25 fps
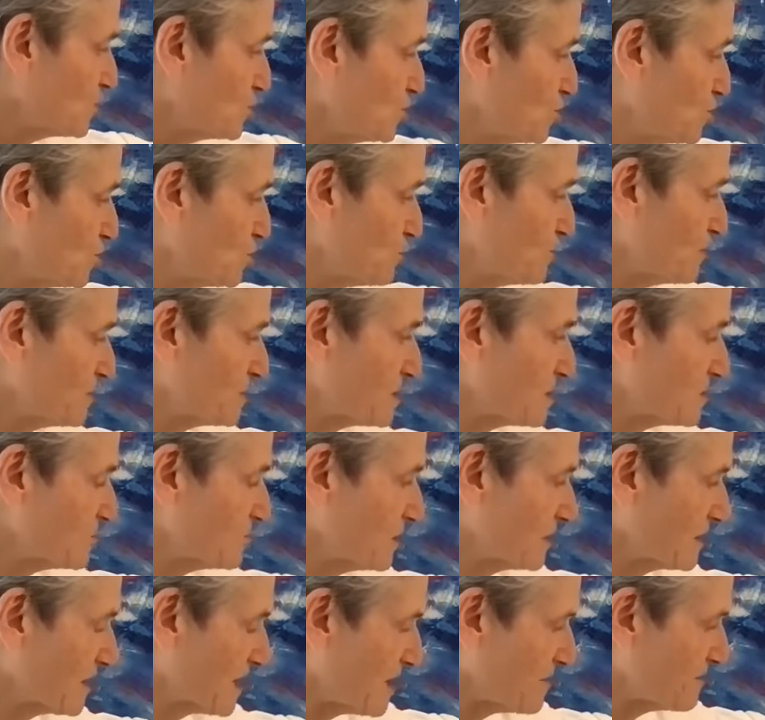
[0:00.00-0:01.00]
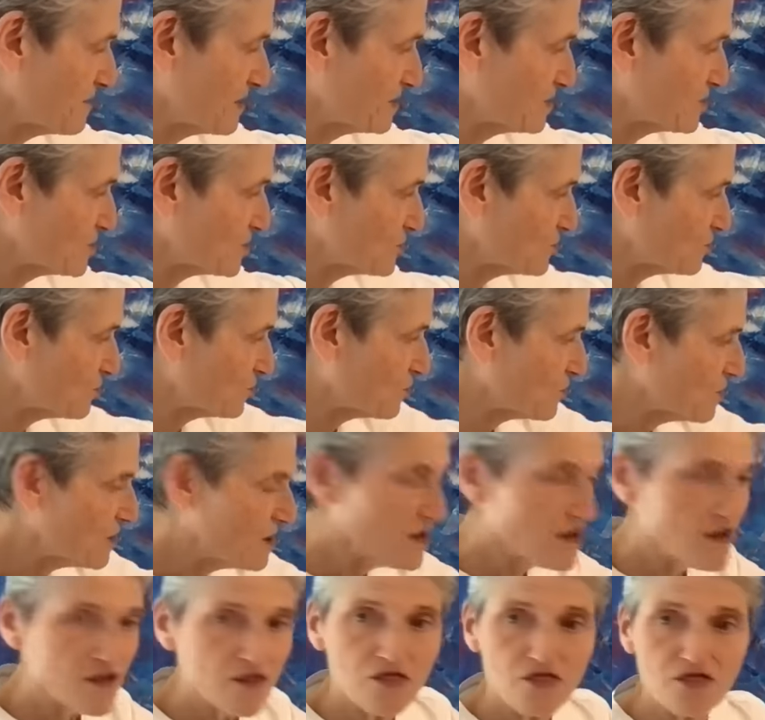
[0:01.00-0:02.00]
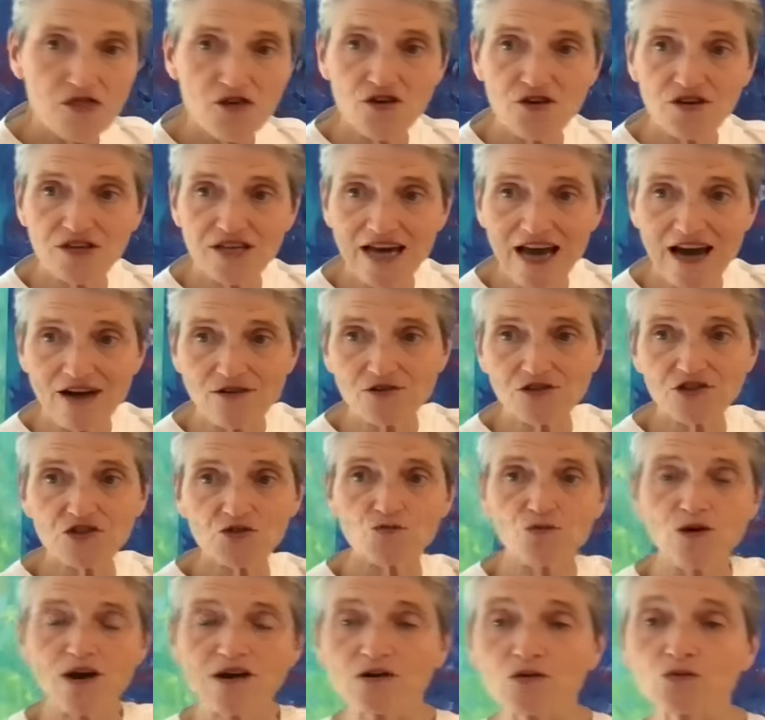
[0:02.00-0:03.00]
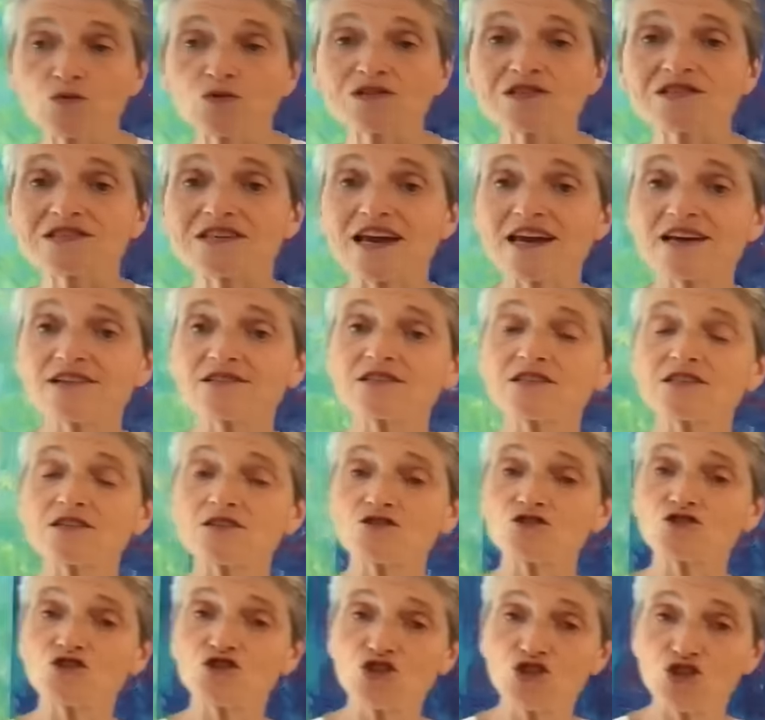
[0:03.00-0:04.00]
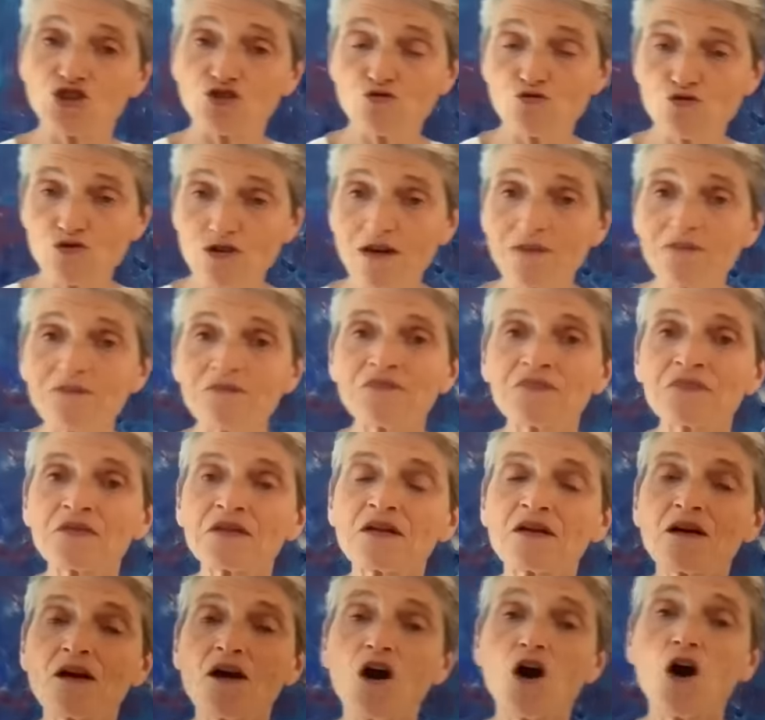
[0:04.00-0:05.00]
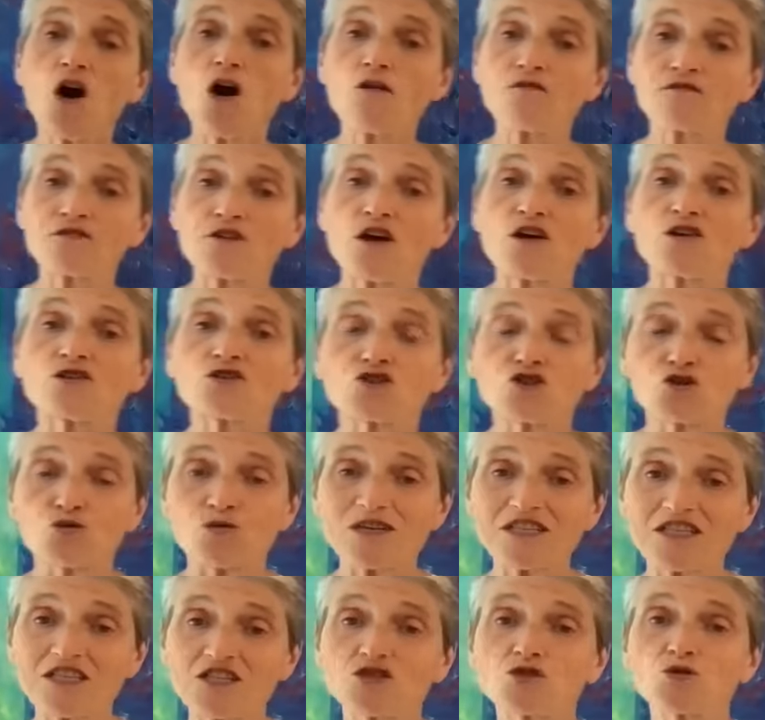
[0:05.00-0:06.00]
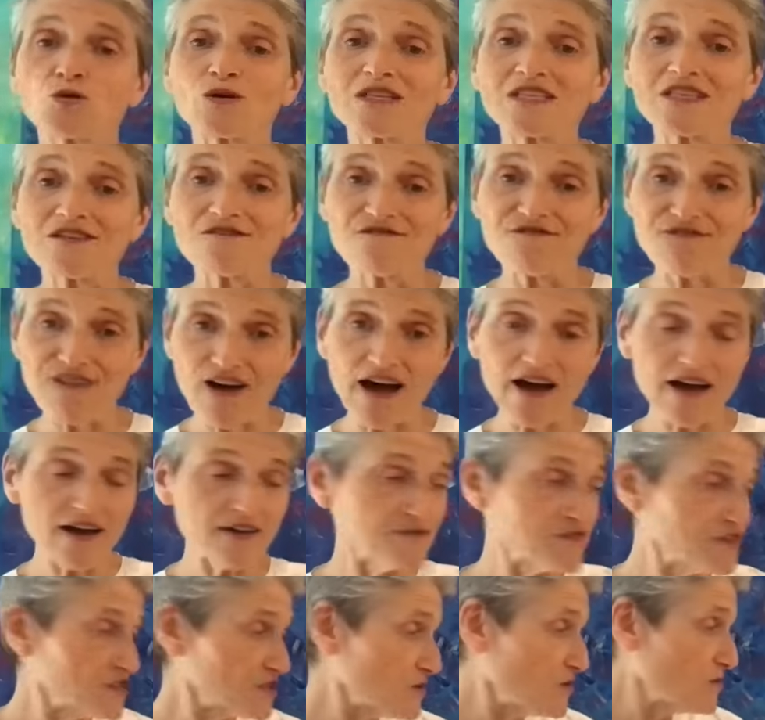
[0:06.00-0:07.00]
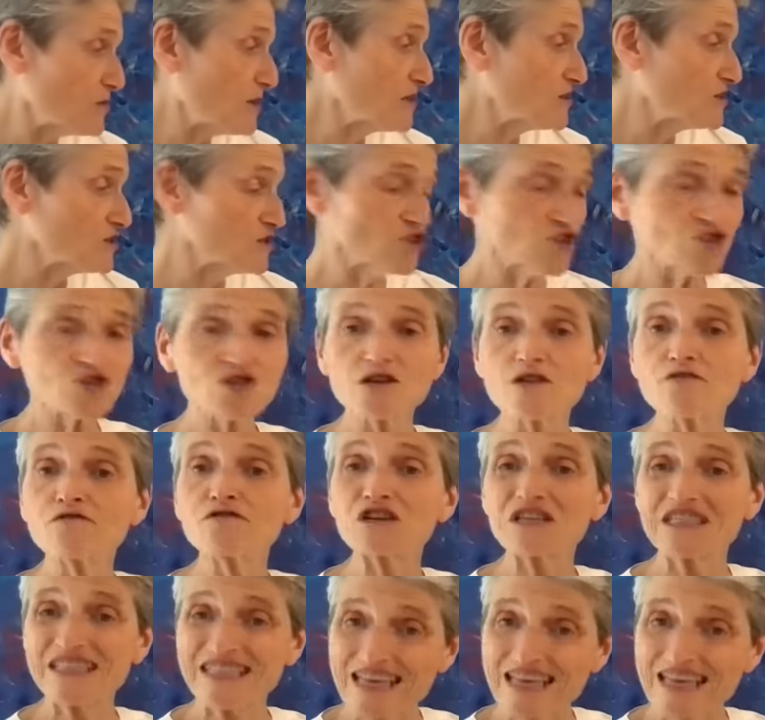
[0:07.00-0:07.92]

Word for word: Jupiter will come into your third house where it will stay until June of 2025, so about just over a